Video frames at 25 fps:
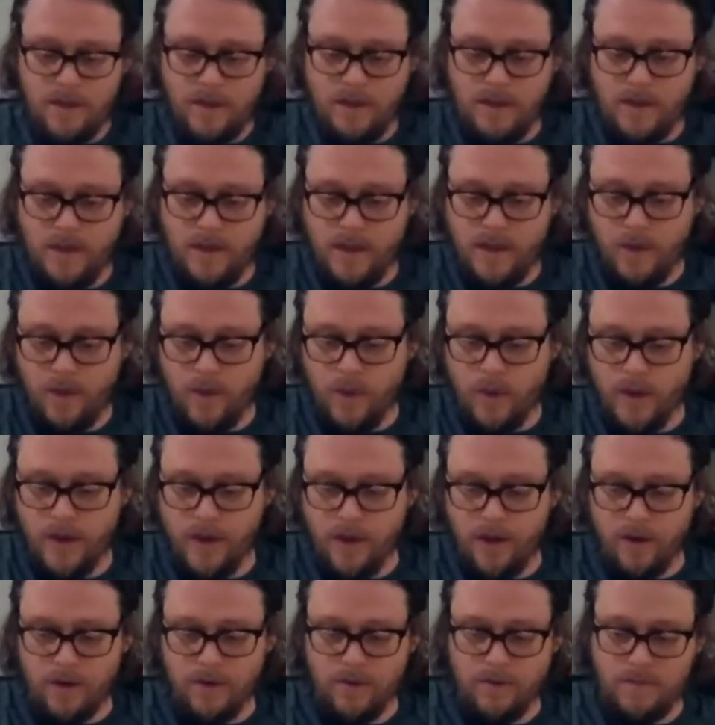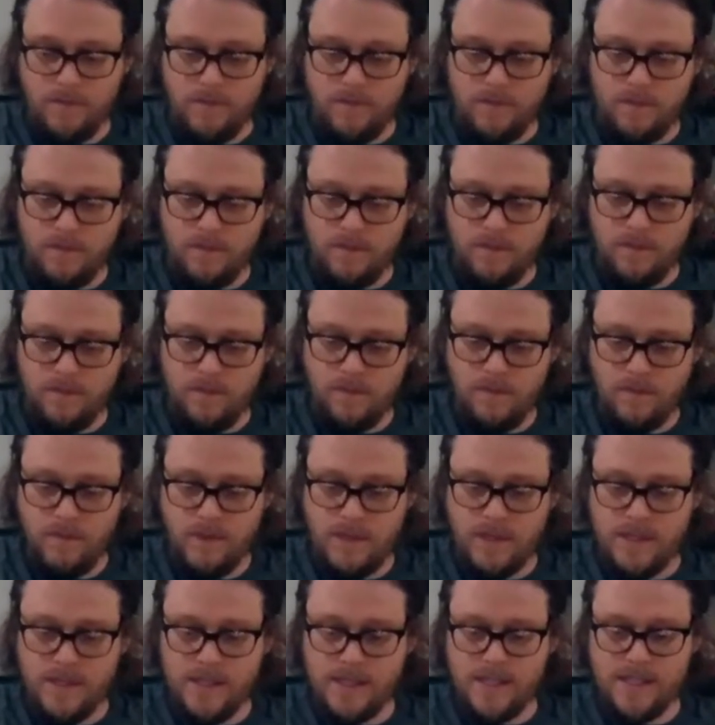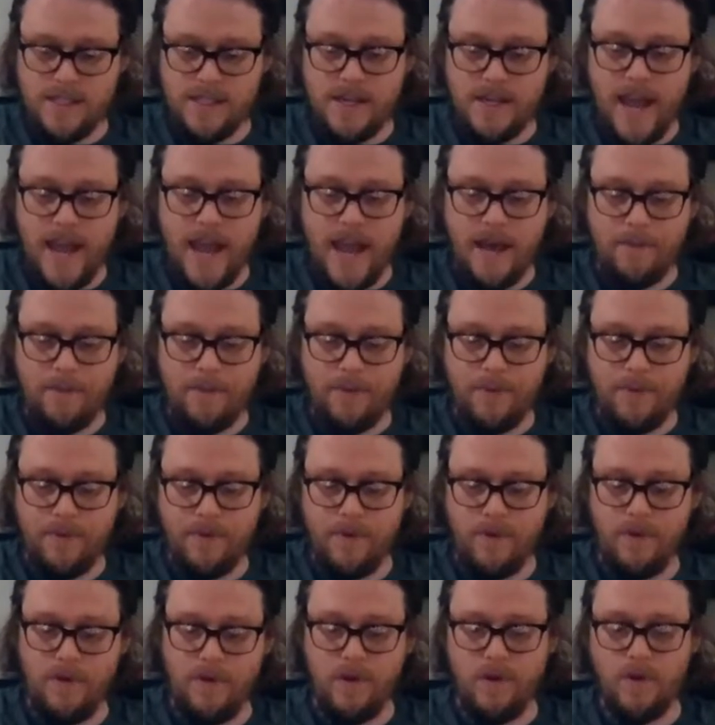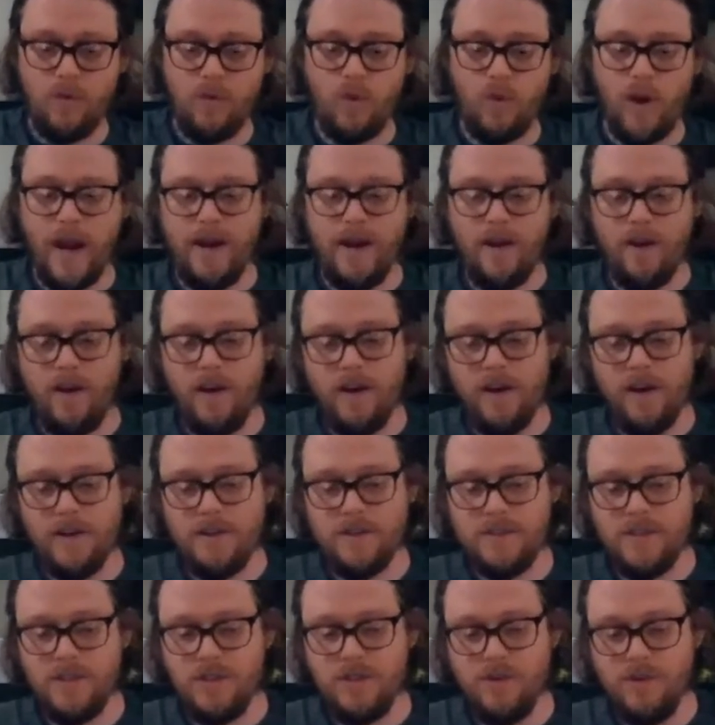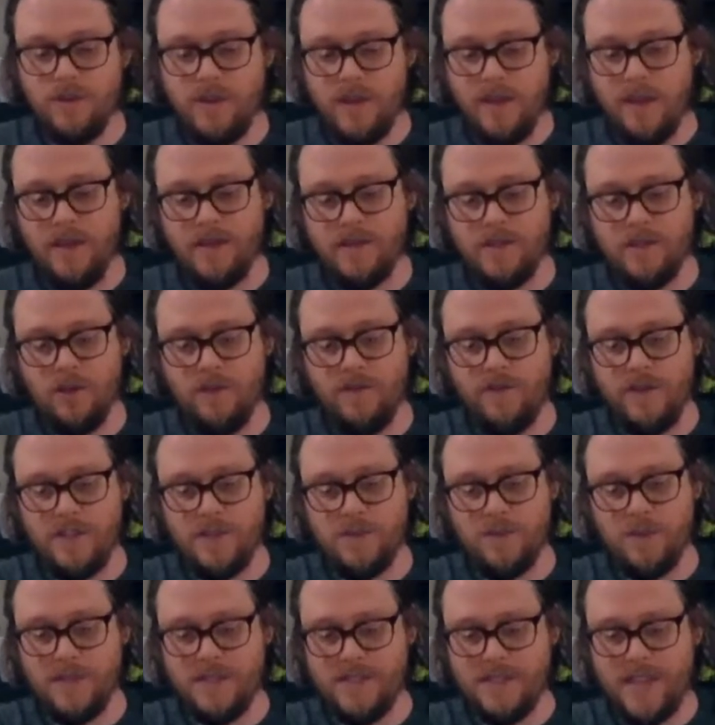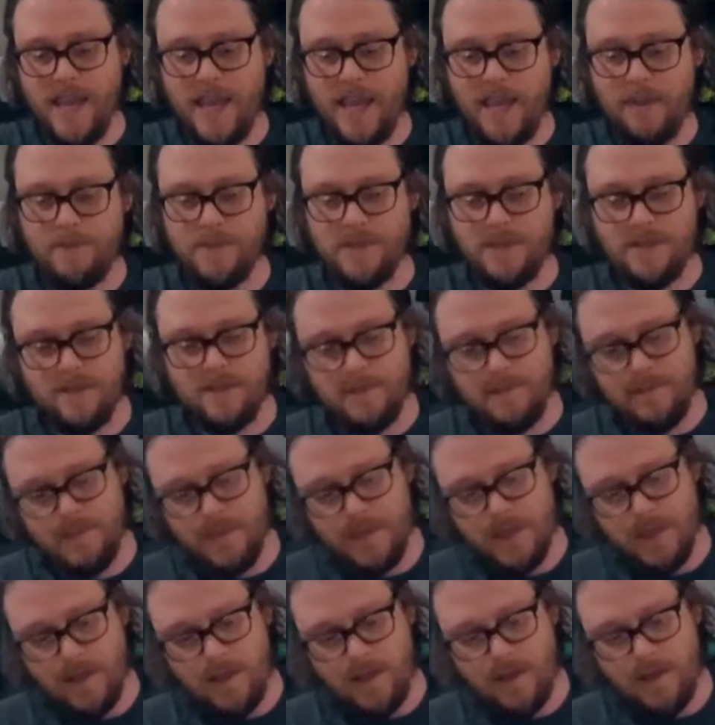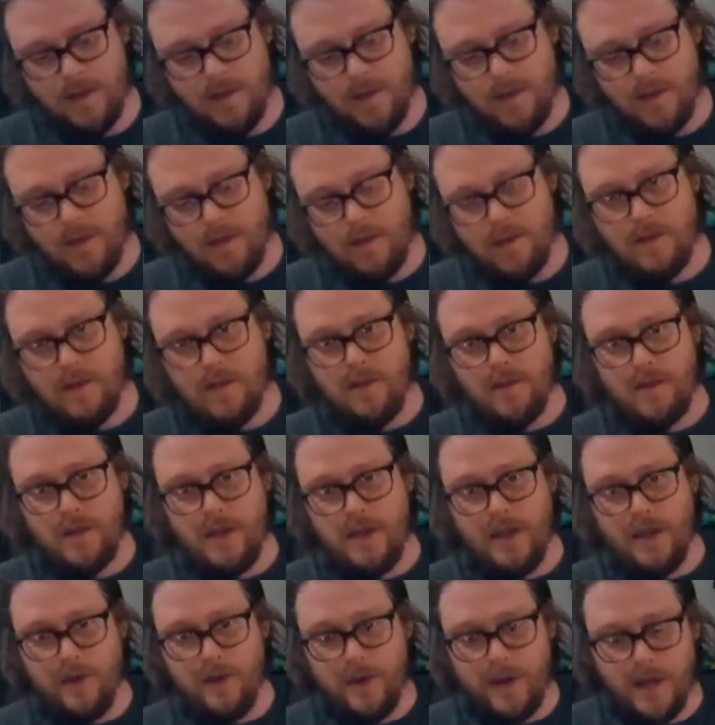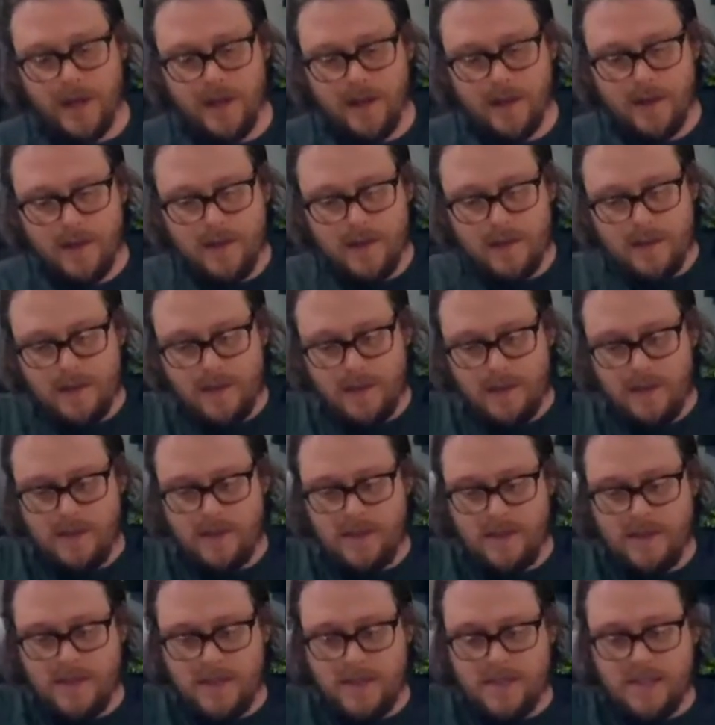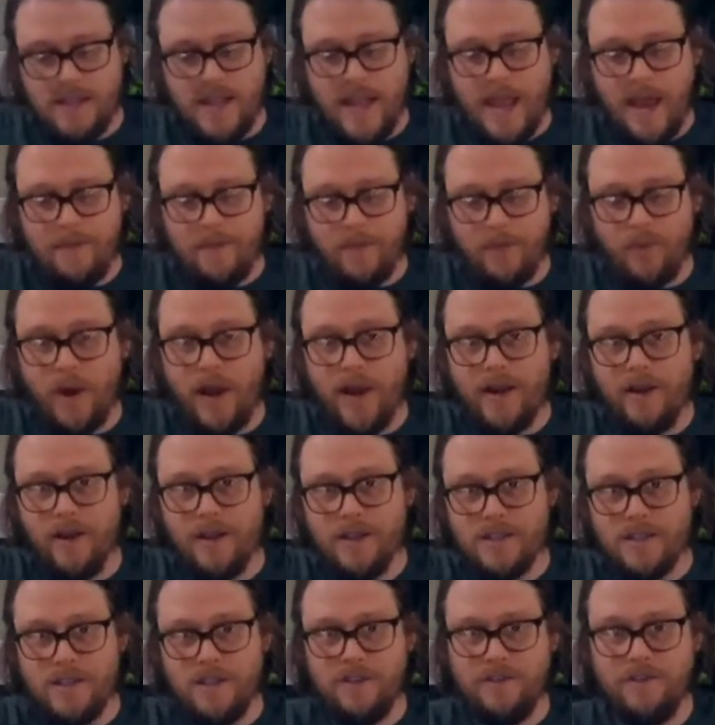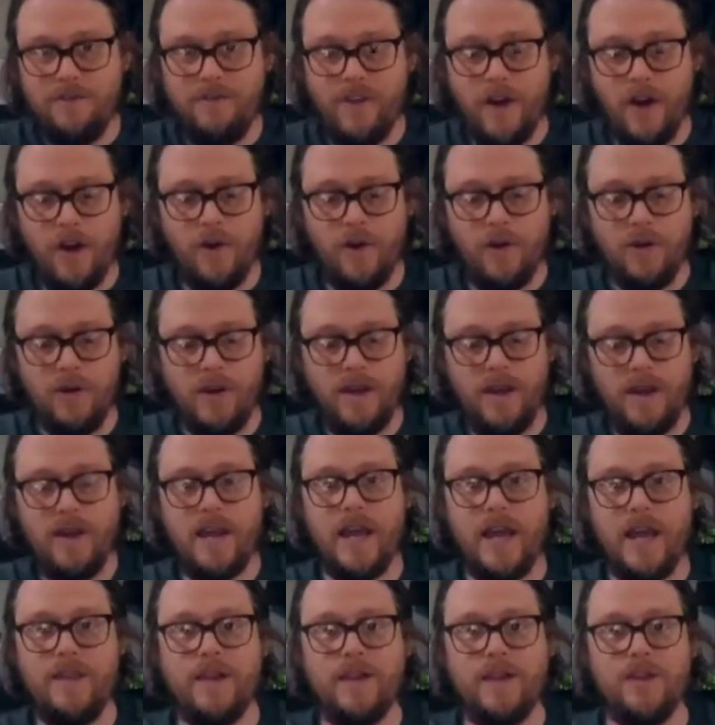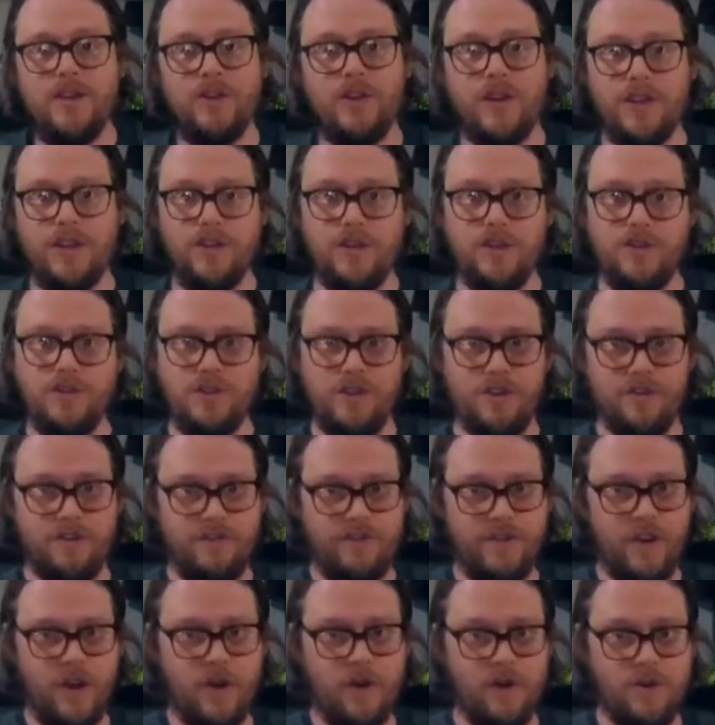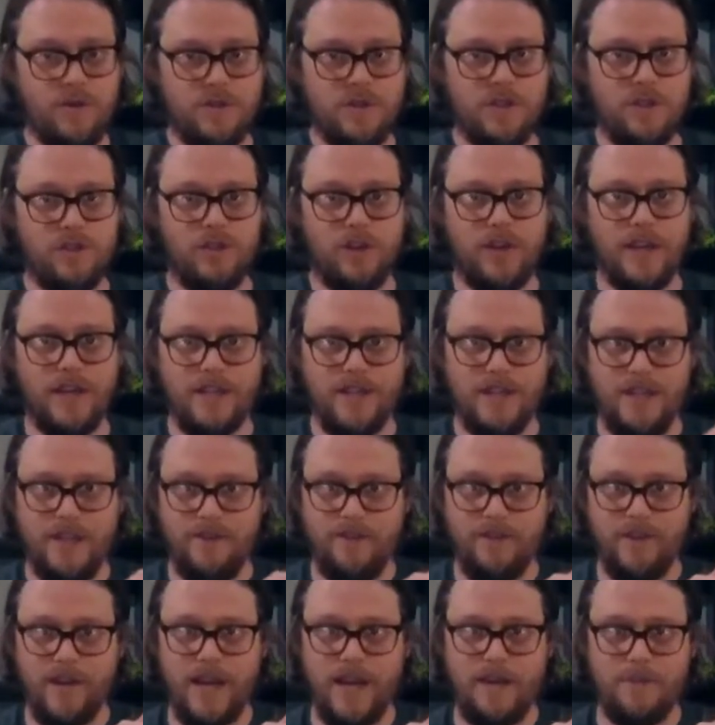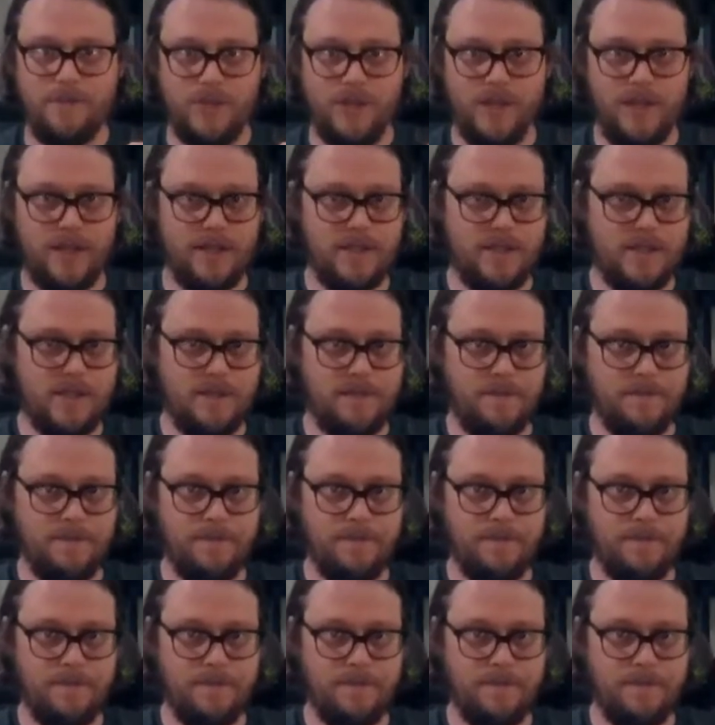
it will snap right onto the, so if this was taped, it would snap right onto the phone, and then you can use your phone to look at the different objects.